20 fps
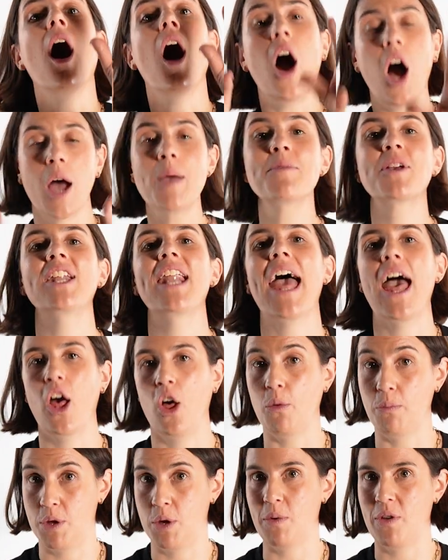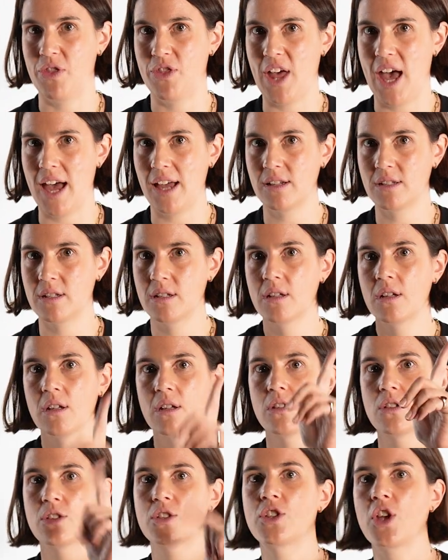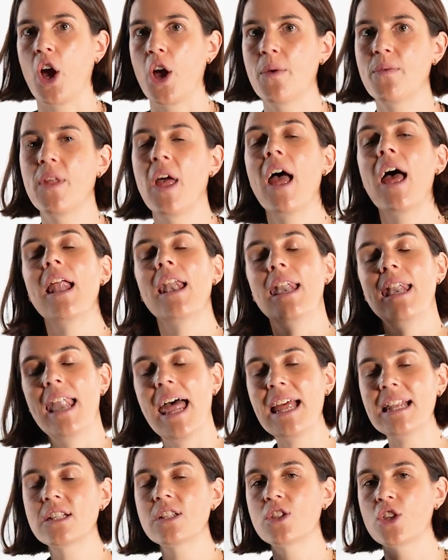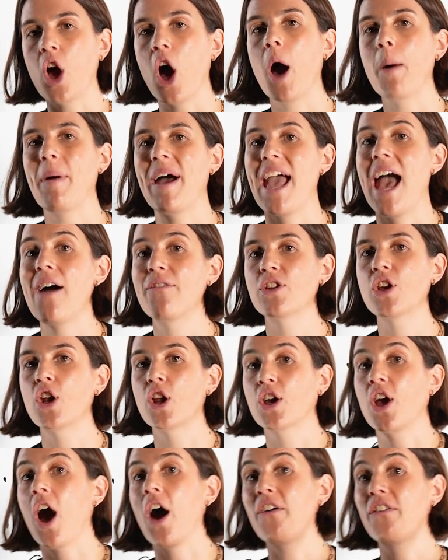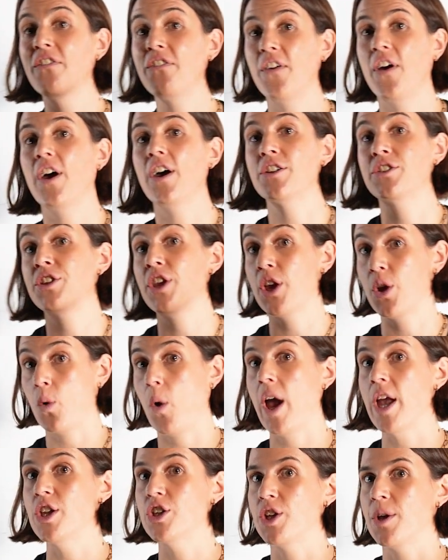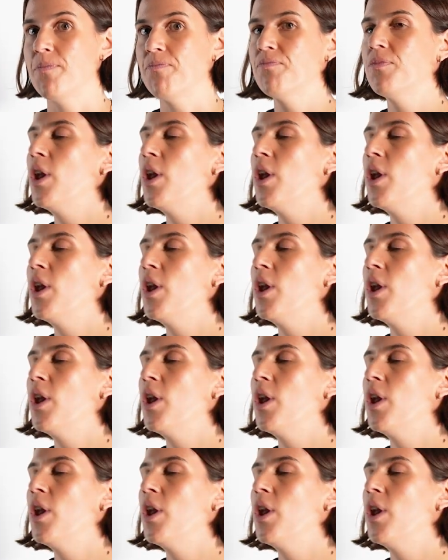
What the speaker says: I'm going to help you with that. So let's start by having a look at our first equation.